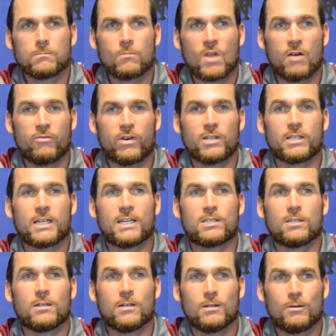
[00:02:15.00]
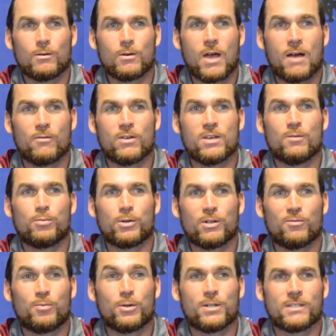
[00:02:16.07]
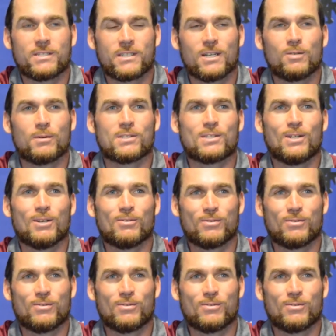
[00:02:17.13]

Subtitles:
I finally got to have the input of putting it together myself.